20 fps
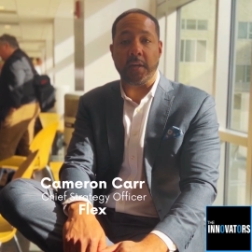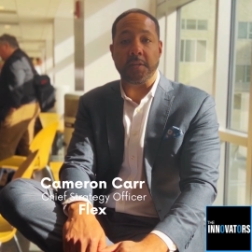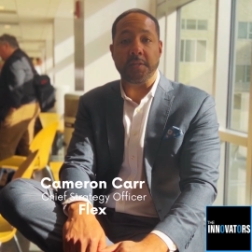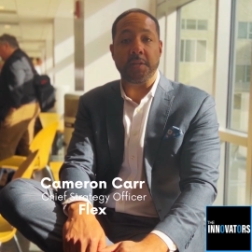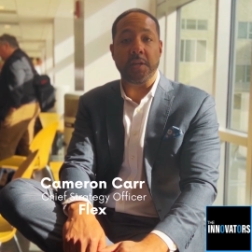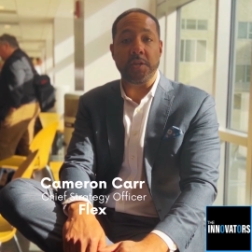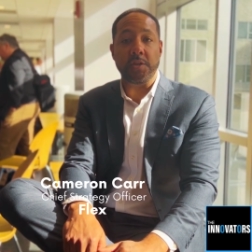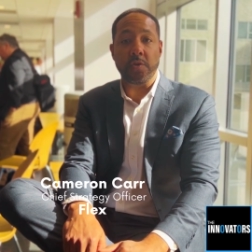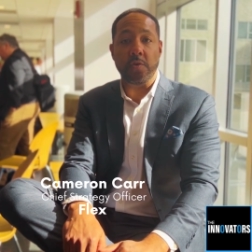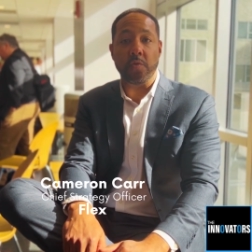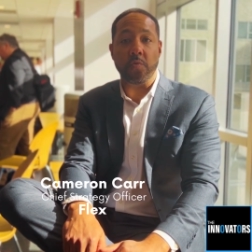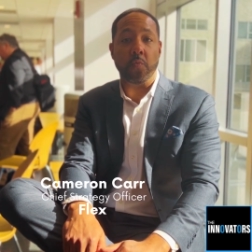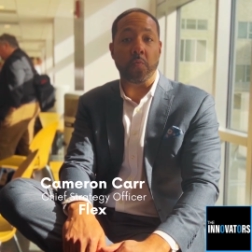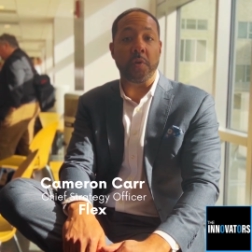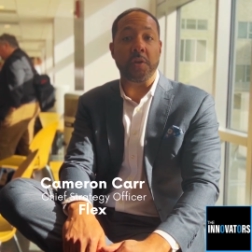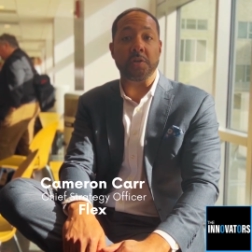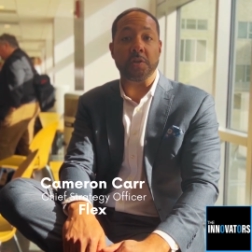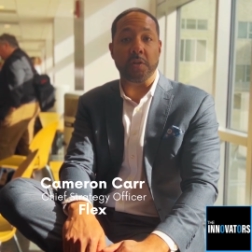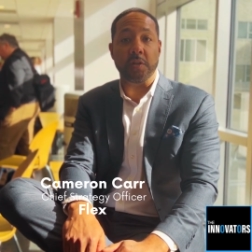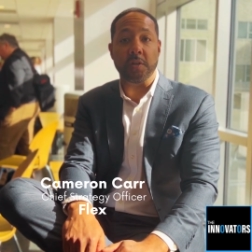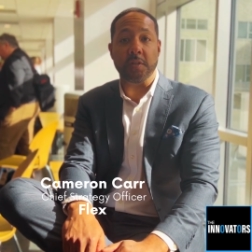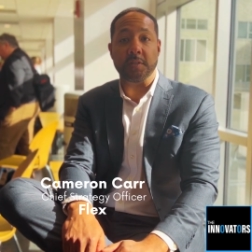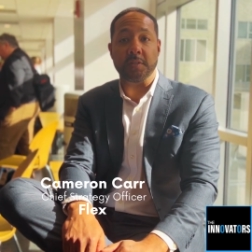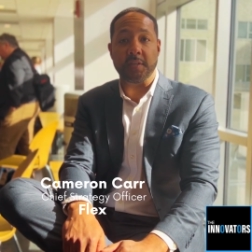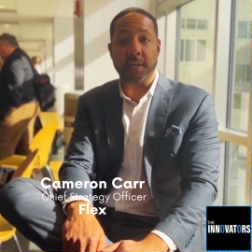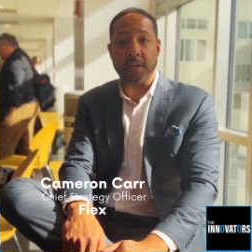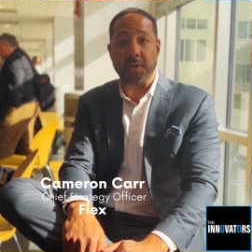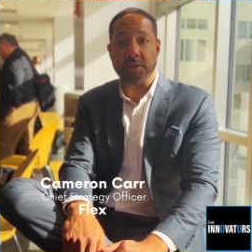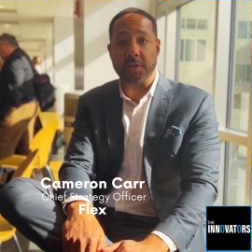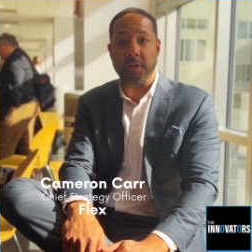continued
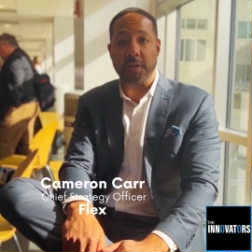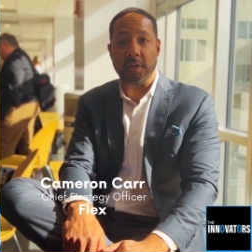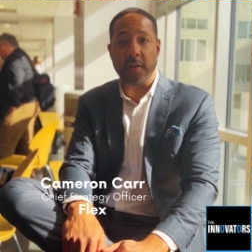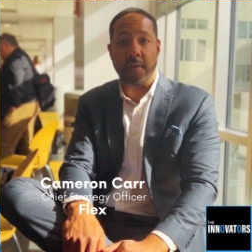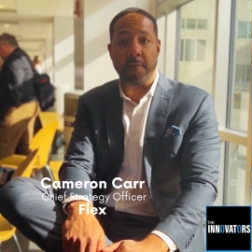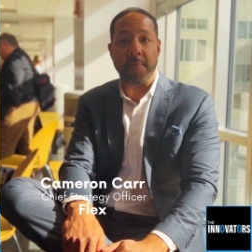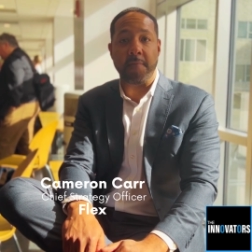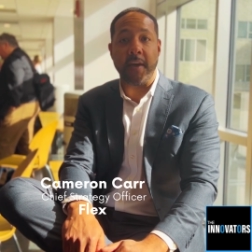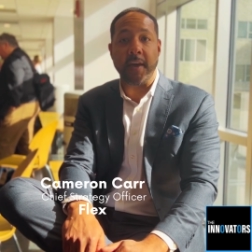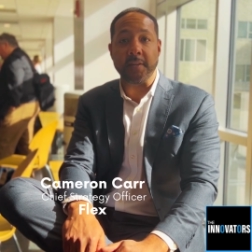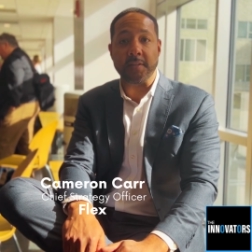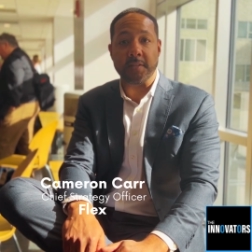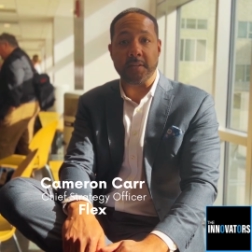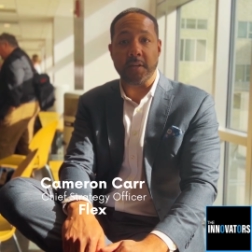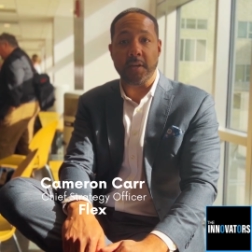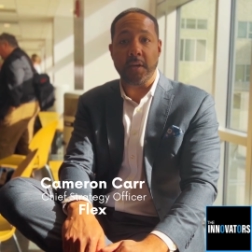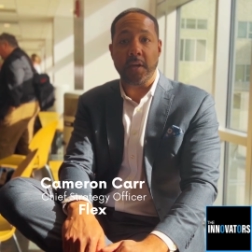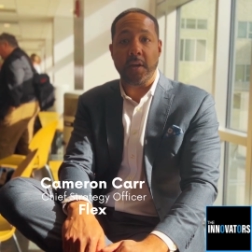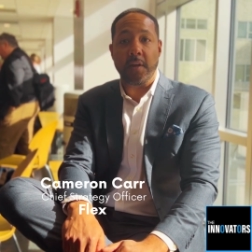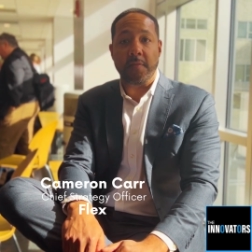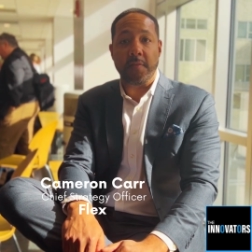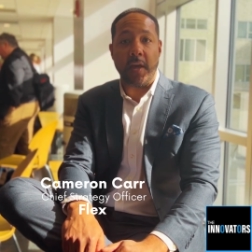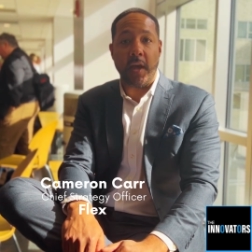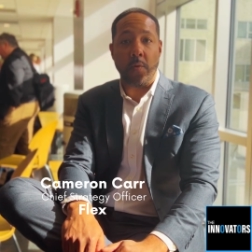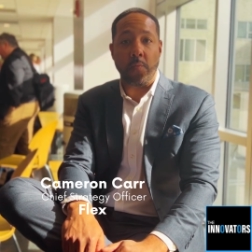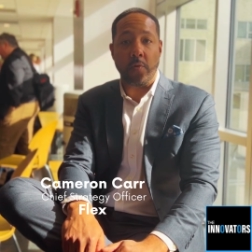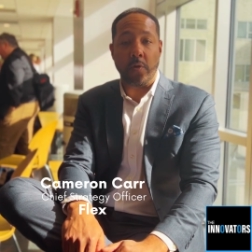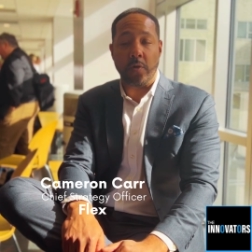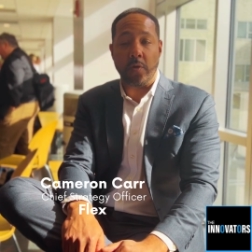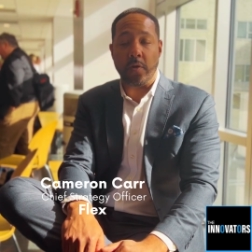regionalization effect
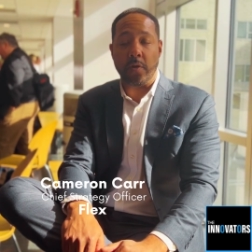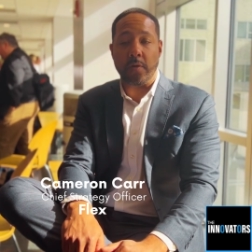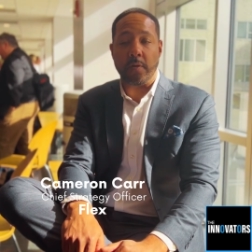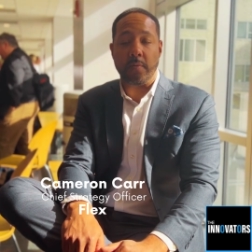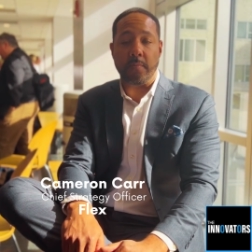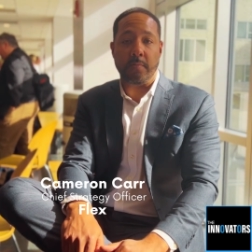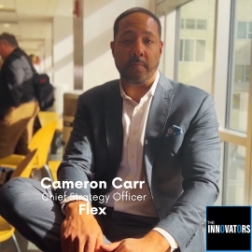that will